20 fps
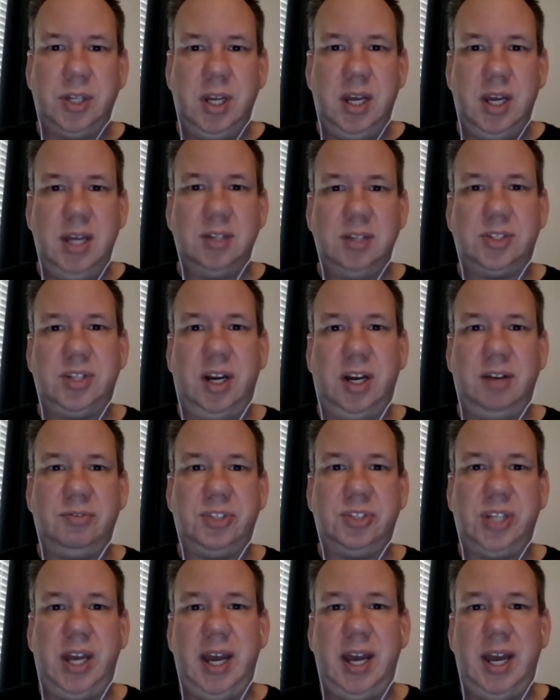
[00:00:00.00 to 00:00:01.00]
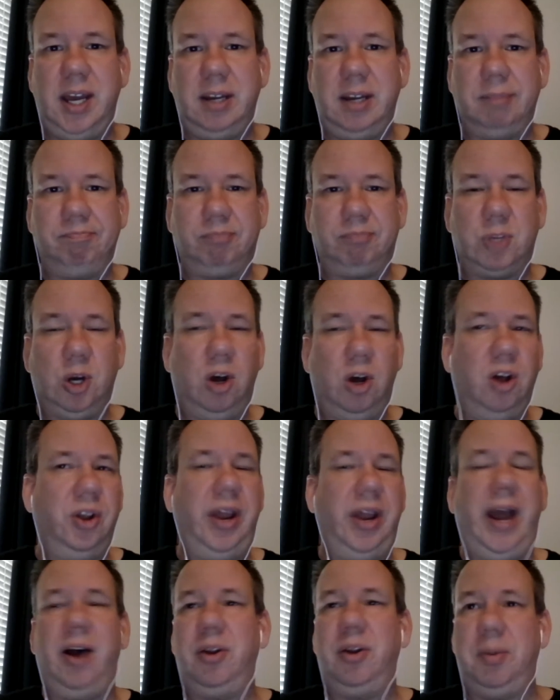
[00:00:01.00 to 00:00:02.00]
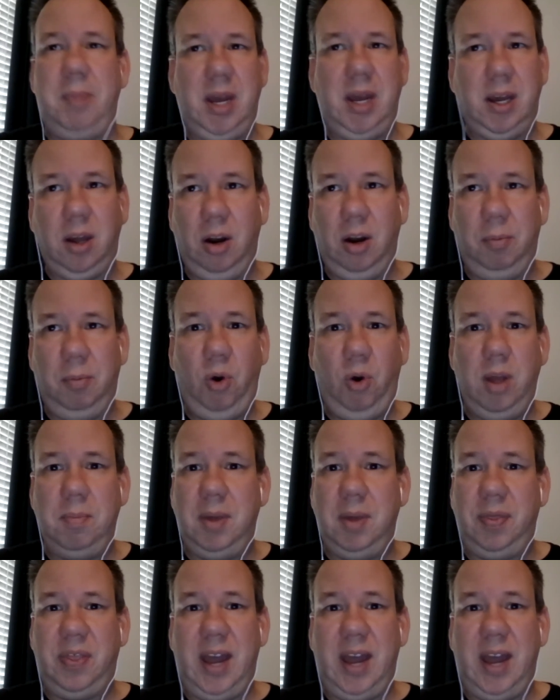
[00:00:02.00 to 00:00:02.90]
instead of saying call now to make an appointment,